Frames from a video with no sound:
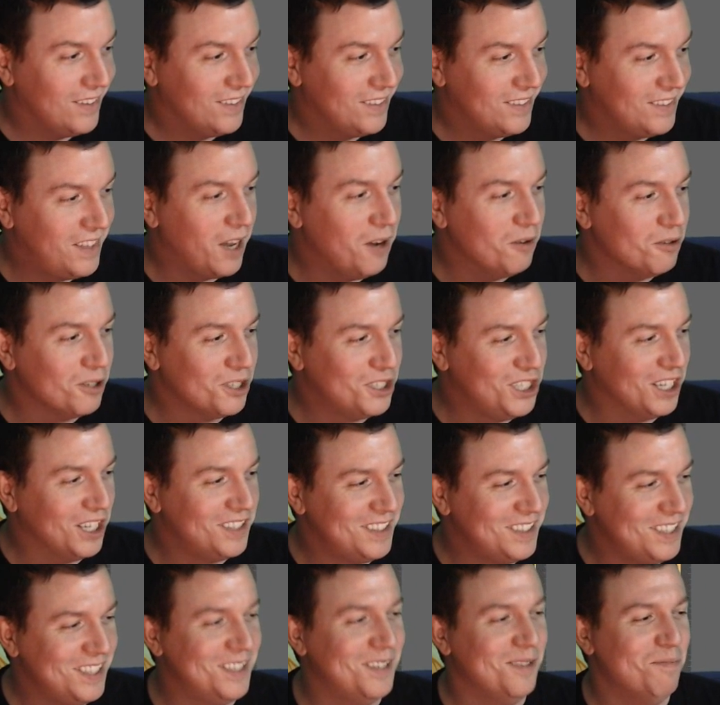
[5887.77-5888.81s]
they were just as
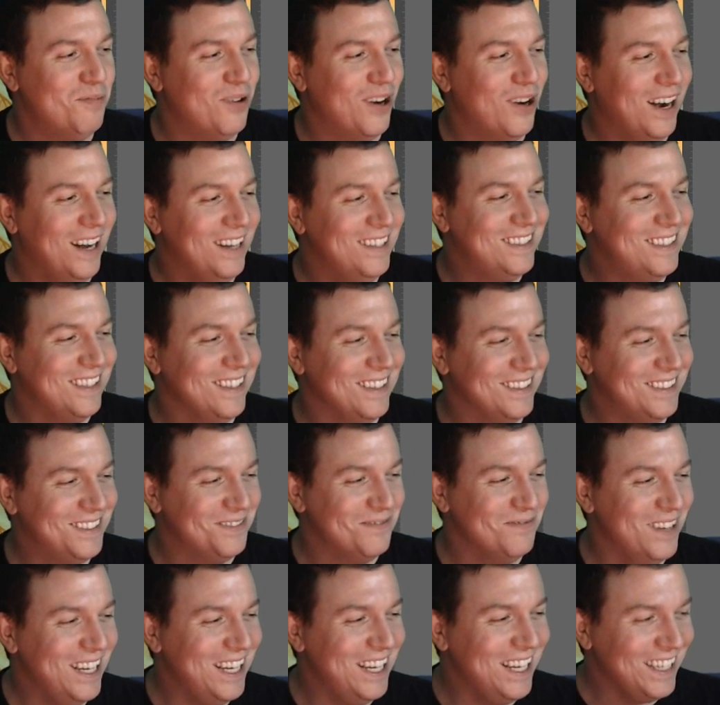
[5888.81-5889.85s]
surprised as
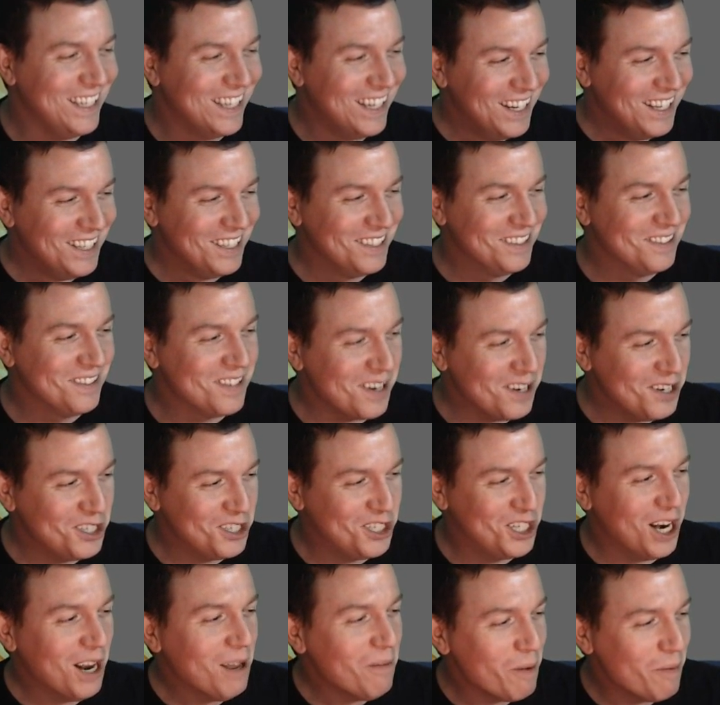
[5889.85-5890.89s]
me. So
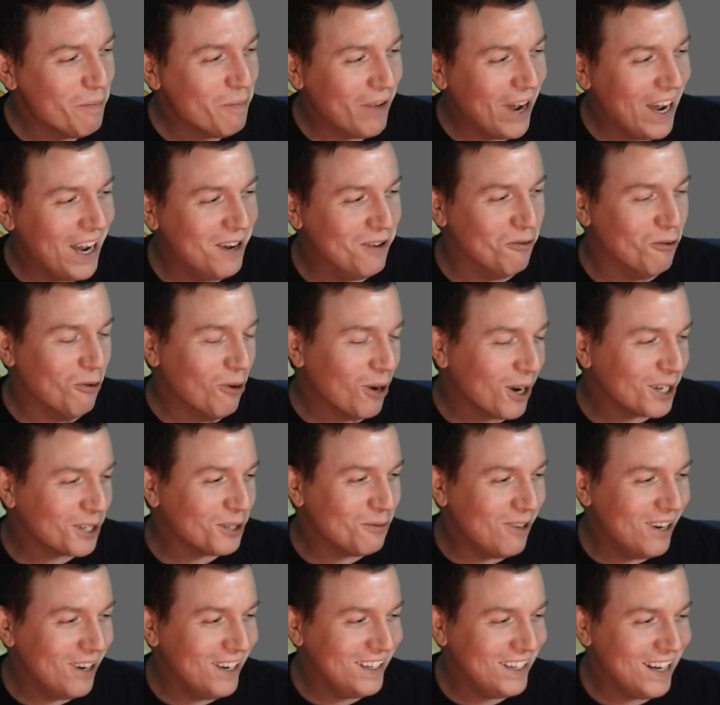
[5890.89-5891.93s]
Shut Up and Buy It worked
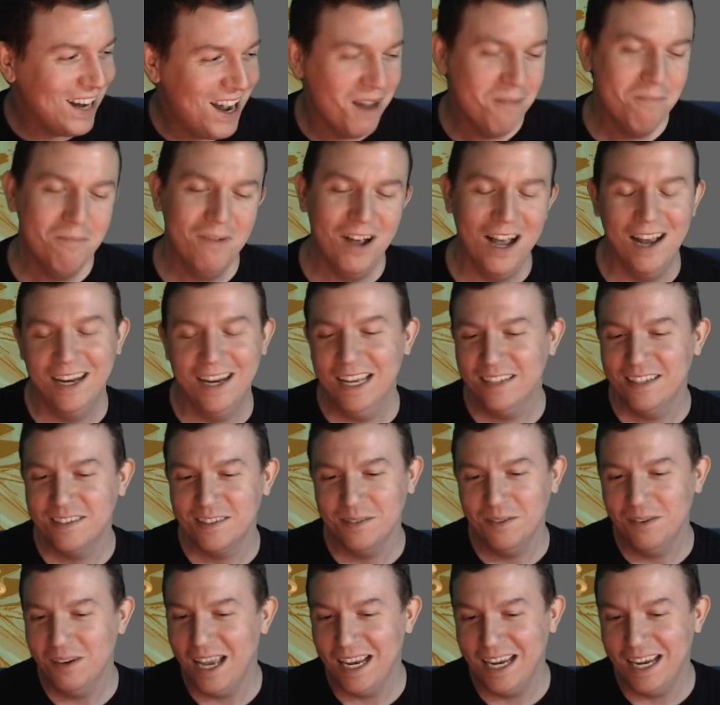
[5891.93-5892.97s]
one time. I guess
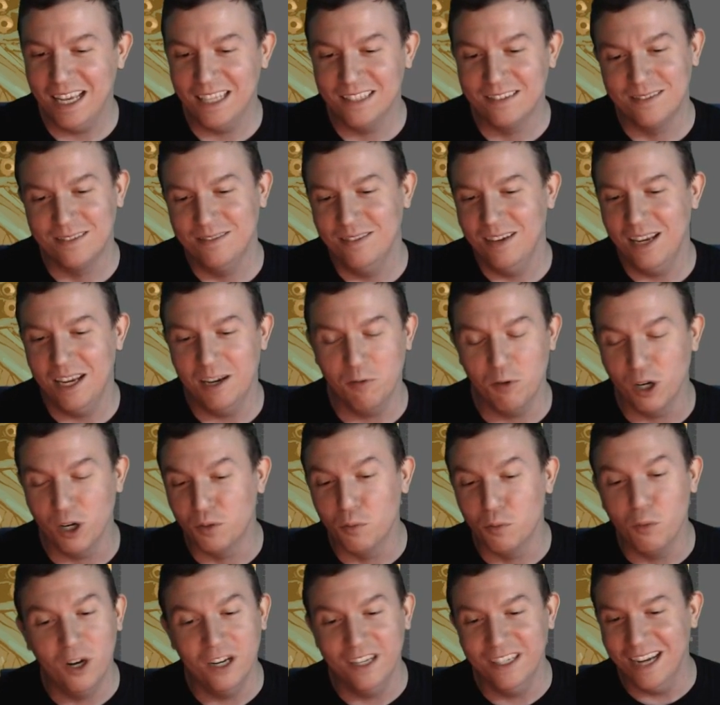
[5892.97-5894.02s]
it worked
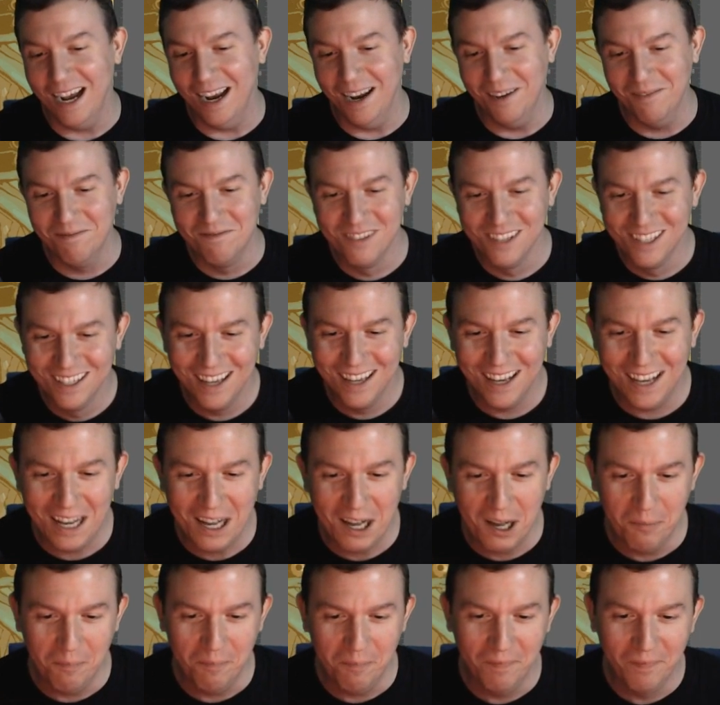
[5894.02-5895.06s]
one time.
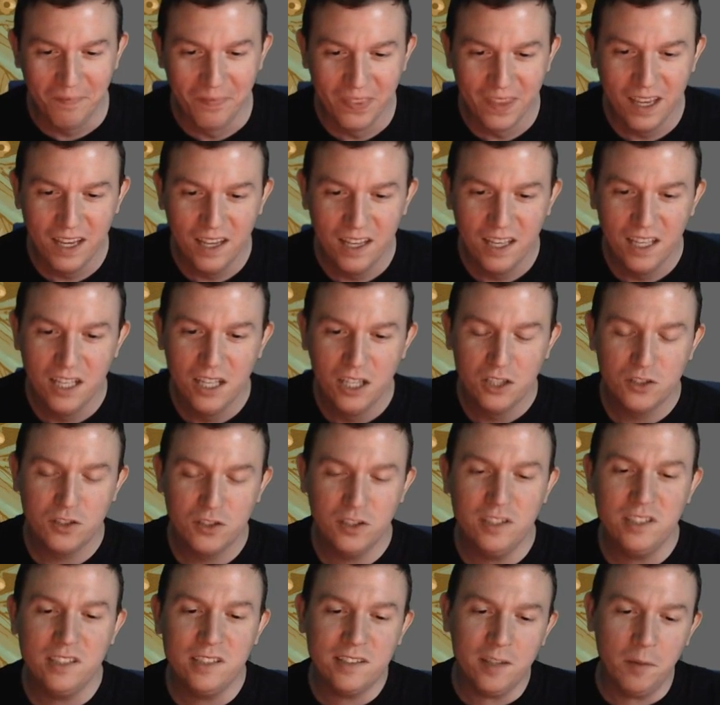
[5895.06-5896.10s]
So
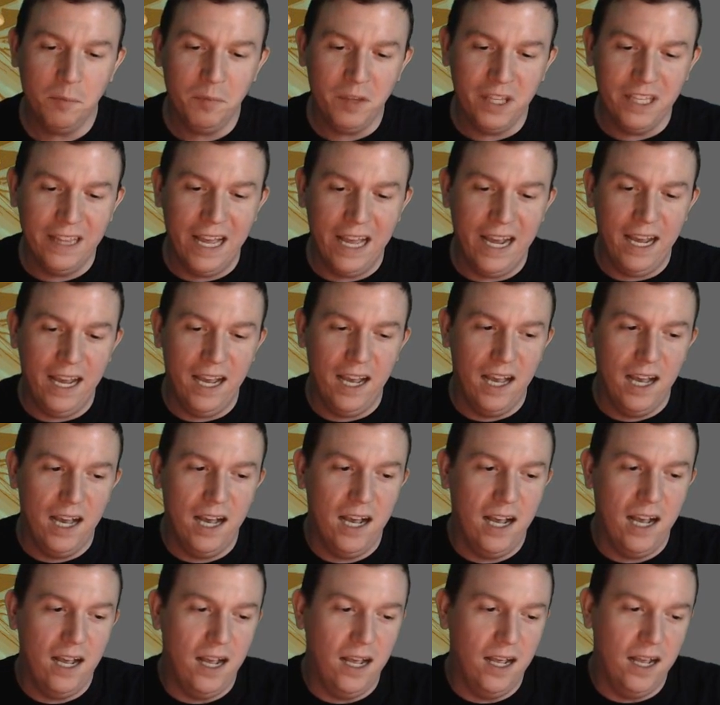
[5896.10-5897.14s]
this is something that
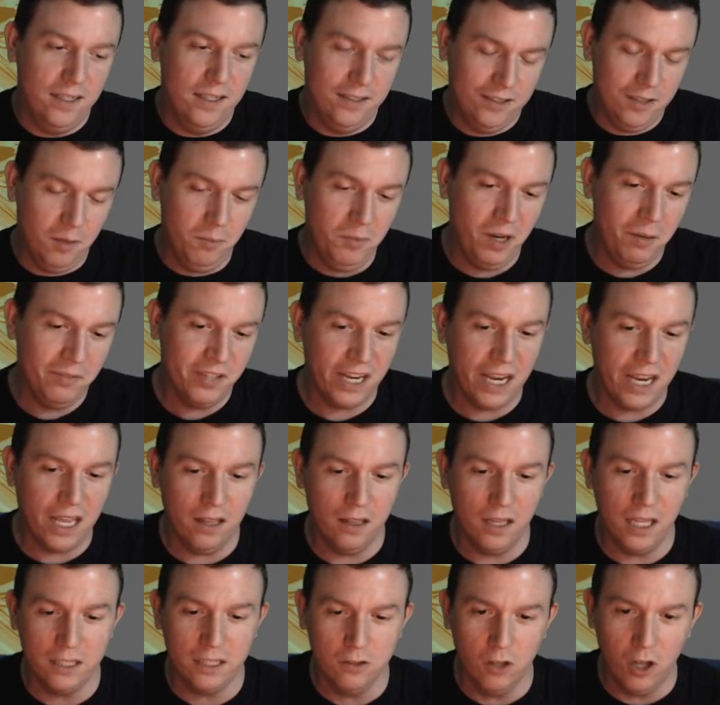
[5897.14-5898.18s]
sometimes I get
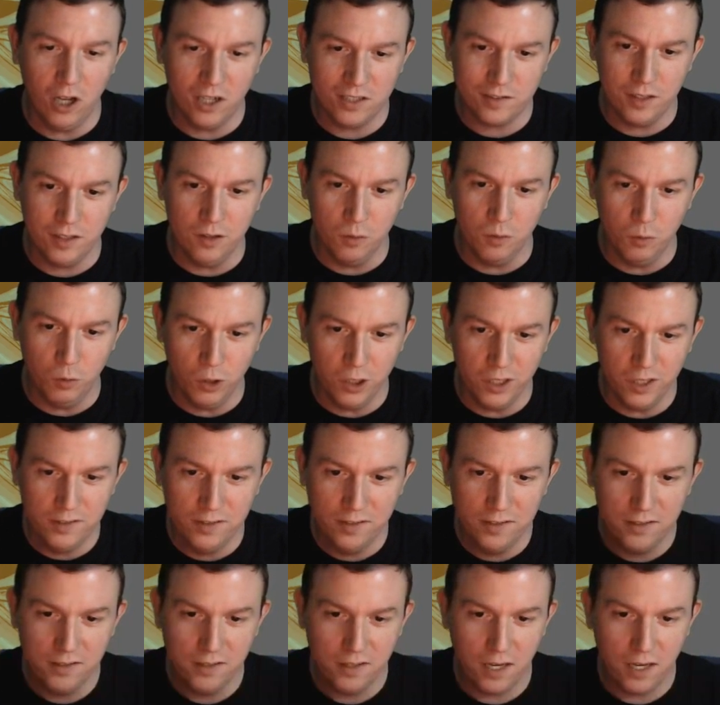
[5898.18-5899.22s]
like lost in the woods.